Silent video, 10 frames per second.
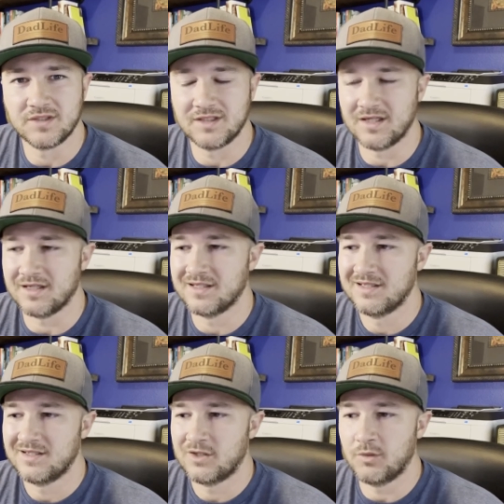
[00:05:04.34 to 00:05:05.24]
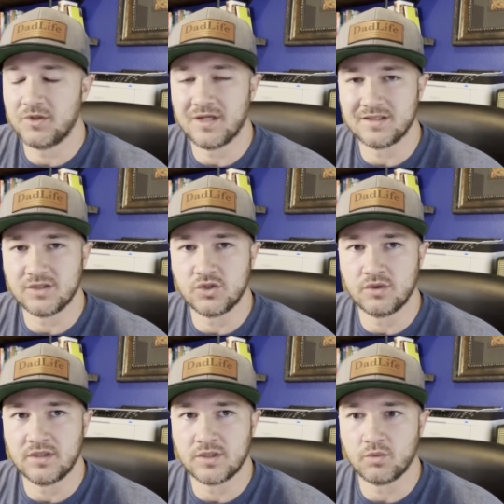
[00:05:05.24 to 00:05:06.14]
and hope you guys
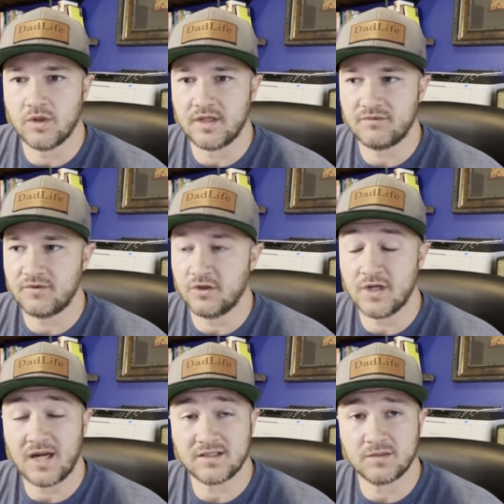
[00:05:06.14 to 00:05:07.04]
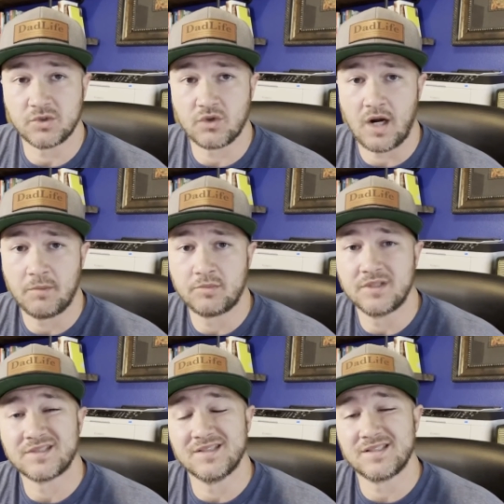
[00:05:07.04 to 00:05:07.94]
enjoyed this one. If you're not a subscriber,
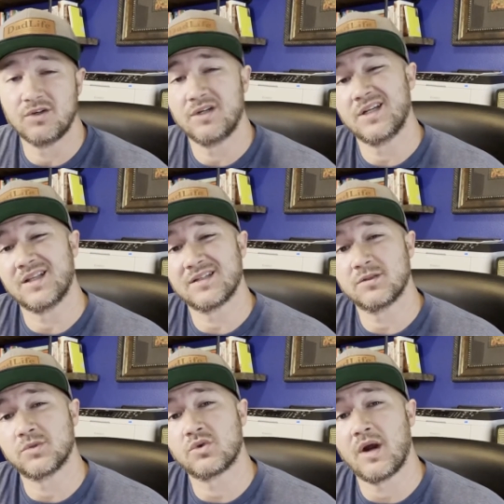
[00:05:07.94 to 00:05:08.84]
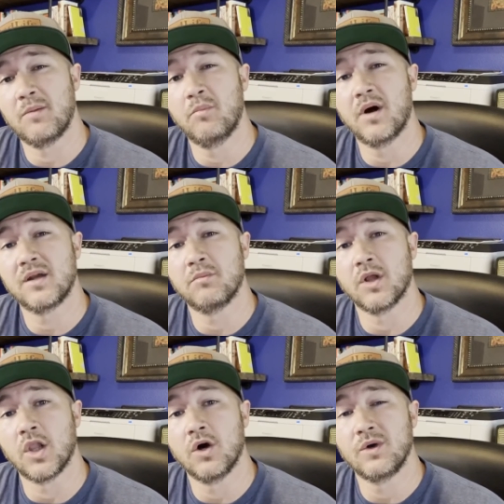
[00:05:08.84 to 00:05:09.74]
please consider hitting that subscribe button
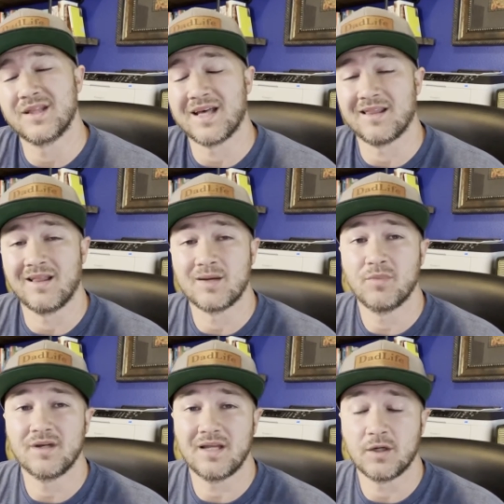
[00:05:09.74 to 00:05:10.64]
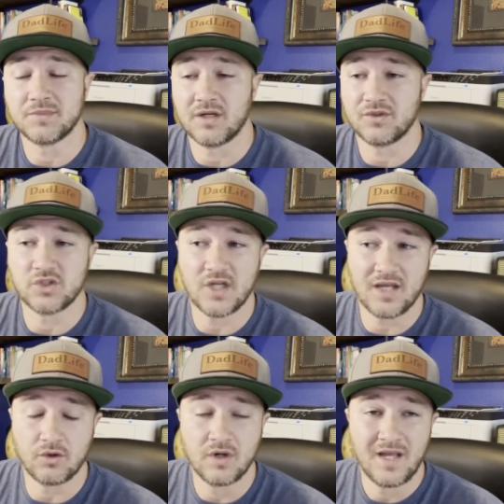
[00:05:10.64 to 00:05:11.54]
below. Hit that like button. It helps out the
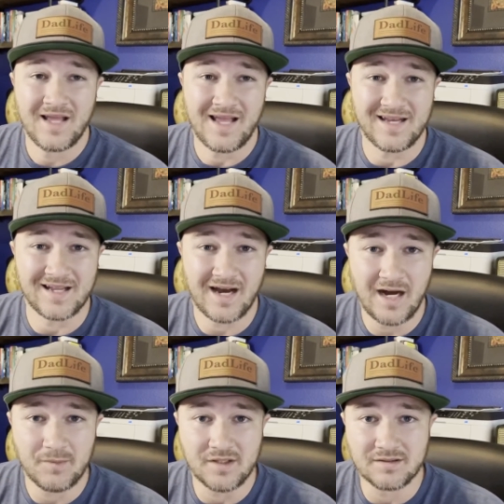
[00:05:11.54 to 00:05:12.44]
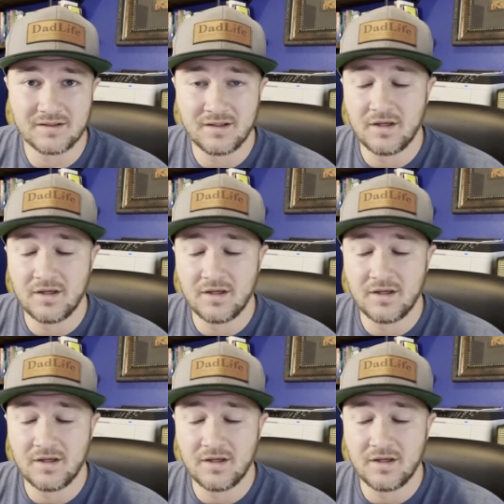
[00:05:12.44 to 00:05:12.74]
channel. And comment